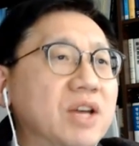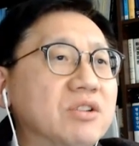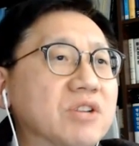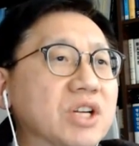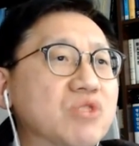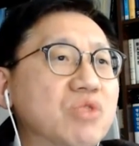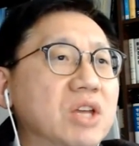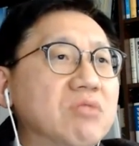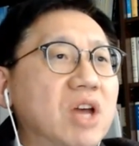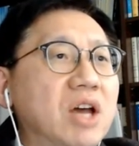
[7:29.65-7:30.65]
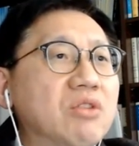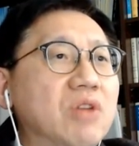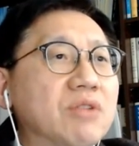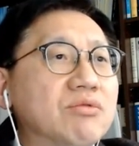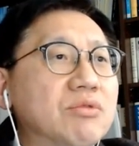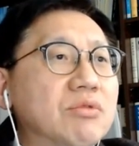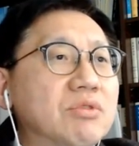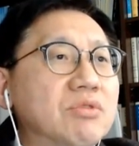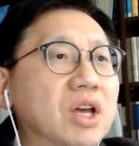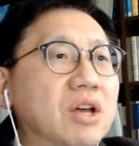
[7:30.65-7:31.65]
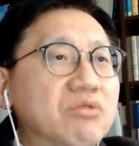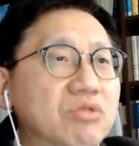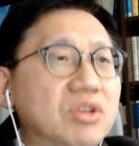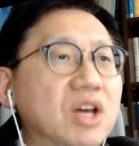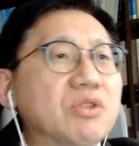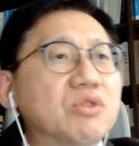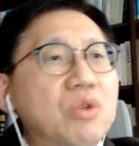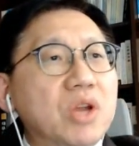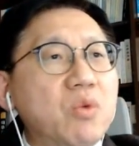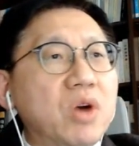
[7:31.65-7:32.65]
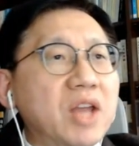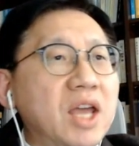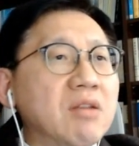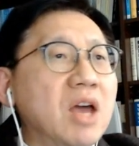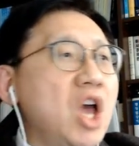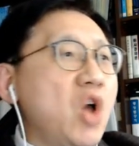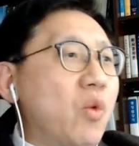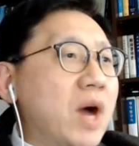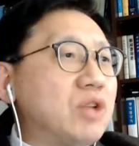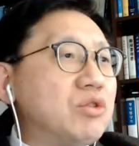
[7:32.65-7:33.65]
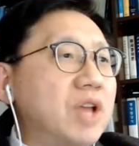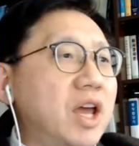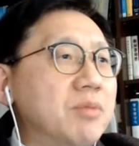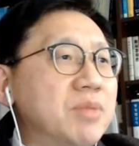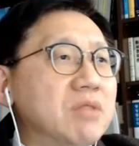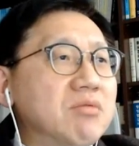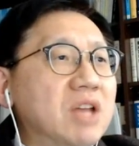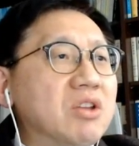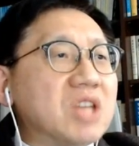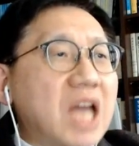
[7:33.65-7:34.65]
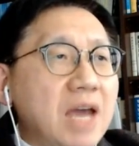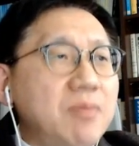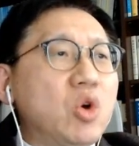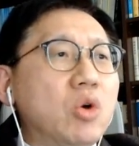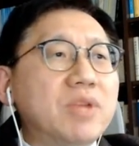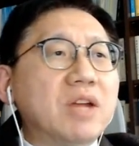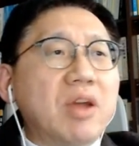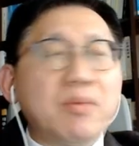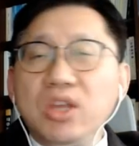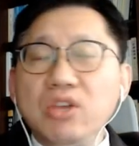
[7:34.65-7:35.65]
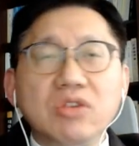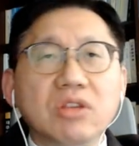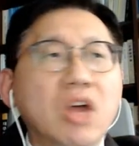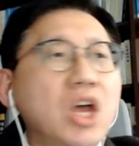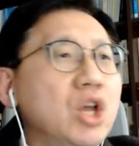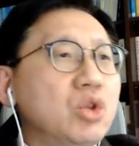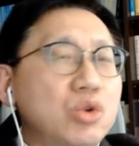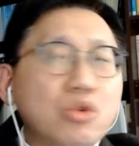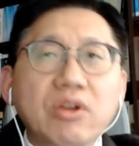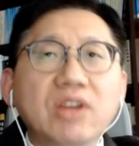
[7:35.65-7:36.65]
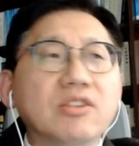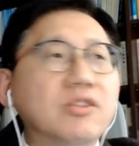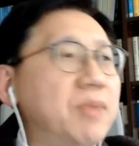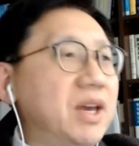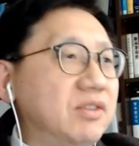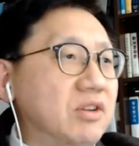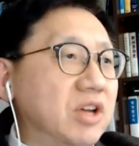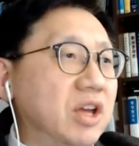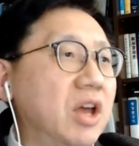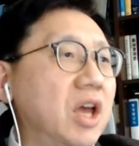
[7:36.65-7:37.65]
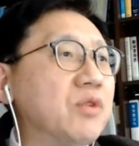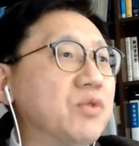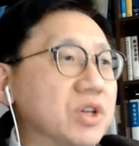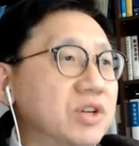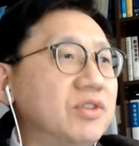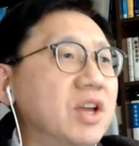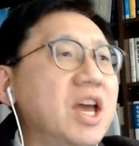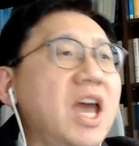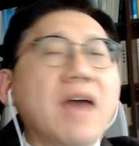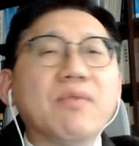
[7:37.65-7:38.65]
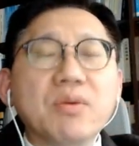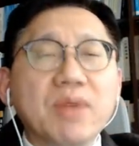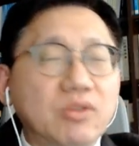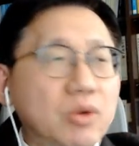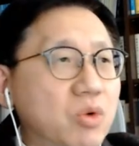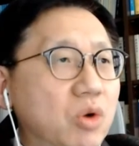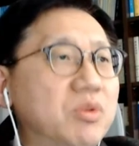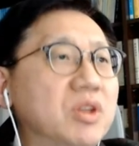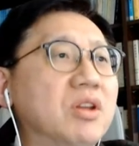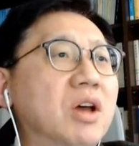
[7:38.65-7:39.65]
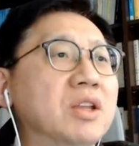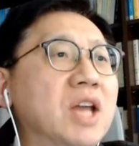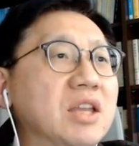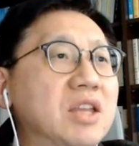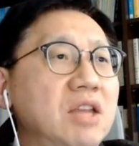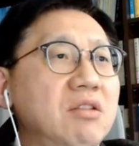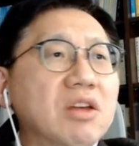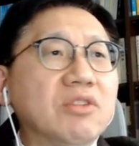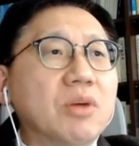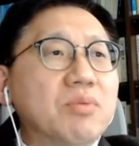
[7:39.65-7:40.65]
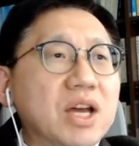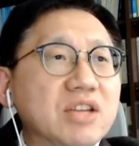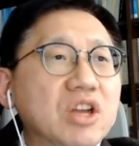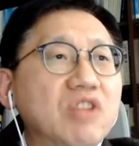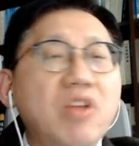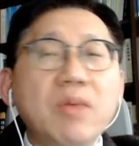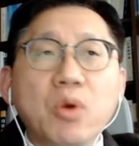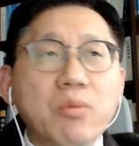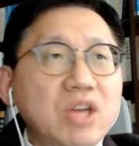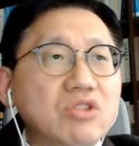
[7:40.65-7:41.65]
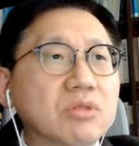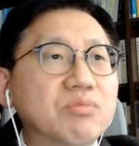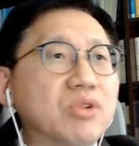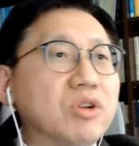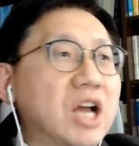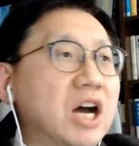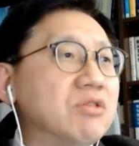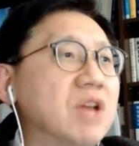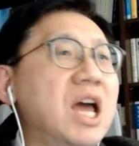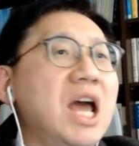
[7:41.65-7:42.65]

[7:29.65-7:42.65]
crunch in 2021 and what could have been the timing of the repetition. Two reasons, basically. First, aftermath of COVID-19, supply chain reformation brought out